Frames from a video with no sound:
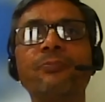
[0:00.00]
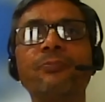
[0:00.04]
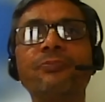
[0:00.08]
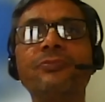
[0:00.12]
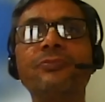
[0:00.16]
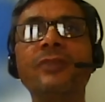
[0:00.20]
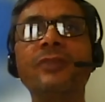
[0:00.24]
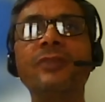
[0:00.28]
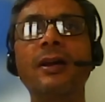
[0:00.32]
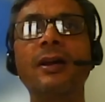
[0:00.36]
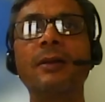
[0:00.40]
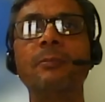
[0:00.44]

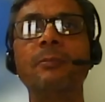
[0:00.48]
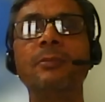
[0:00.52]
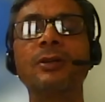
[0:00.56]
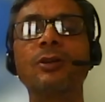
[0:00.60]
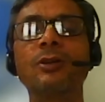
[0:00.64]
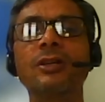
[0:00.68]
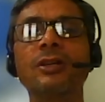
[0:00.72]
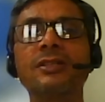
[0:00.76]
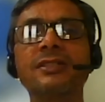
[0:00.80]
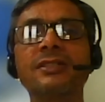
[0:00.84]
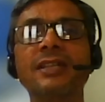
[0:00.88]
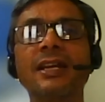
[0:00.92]

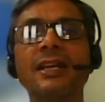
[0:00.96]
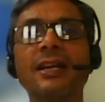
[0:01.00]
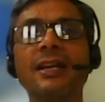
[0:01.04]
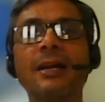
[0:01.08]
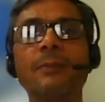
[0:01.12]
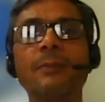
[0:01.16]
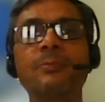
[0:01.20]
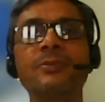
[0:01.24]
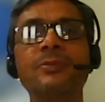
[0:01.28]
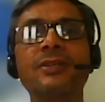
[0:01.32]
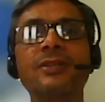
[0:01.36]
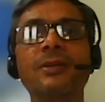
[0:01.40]

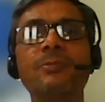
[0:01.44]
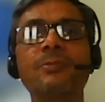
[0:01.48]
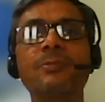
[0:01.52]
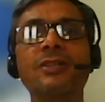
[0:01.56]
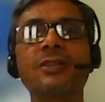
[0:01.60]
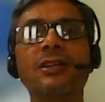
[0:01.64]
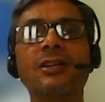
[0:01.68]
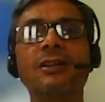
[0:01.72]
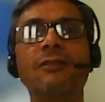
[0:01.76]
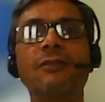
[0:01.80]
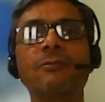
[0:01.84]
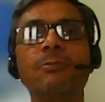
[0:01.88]

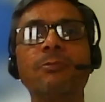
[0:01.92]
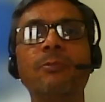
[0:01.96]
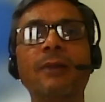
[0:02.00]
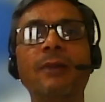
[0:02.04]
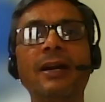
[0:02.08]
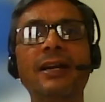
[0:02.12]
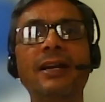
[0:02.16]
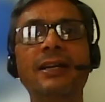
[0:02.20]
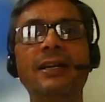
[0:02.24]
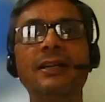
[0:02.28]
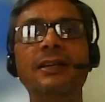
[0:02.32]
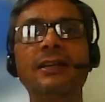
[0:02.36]
absorption of
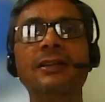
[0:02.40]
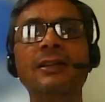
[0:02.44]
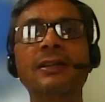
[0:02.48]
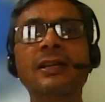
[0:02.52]
mind